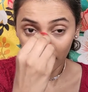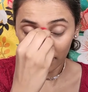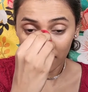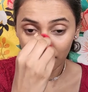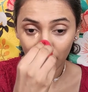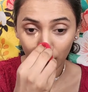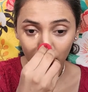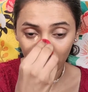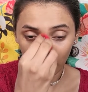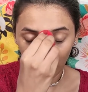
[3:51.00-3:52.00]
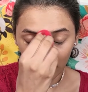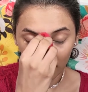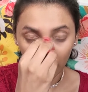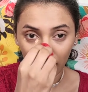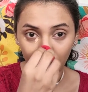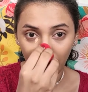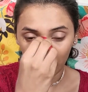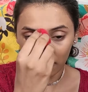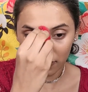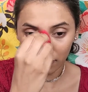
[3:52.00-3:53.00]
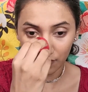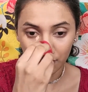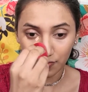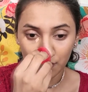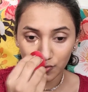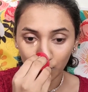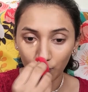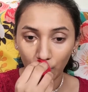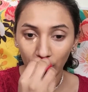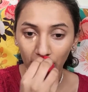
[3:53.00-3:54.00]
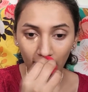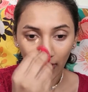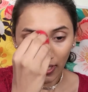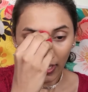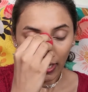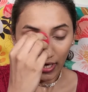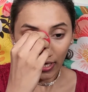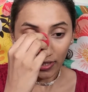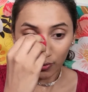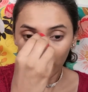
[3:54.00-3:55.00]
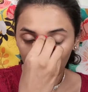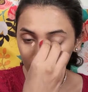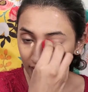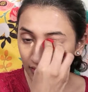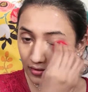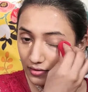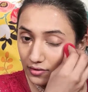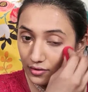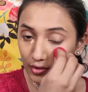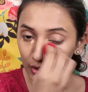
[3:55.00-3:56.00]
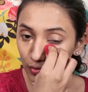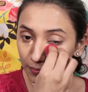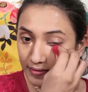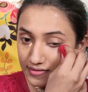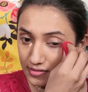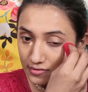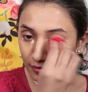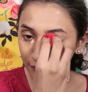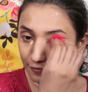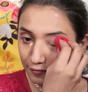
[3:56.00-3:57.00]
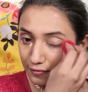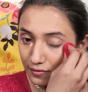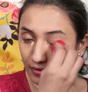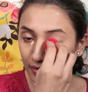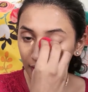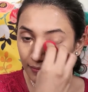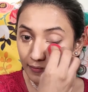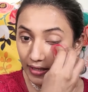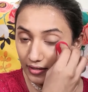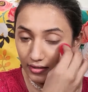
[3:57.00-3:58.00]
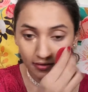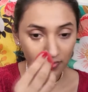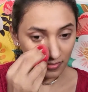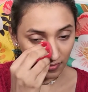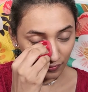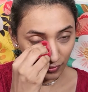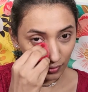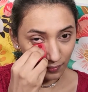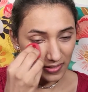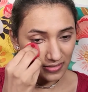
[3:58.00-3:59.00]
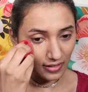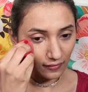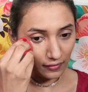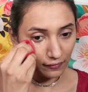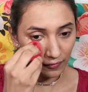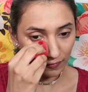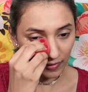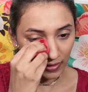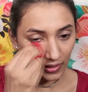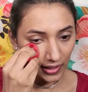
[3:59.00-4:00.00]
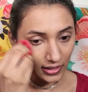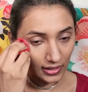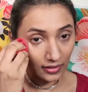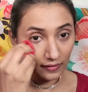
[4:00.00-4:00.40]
This beauty blender by PAC is also so good, and you get 2 pieces of blenders for rupees 750, and they are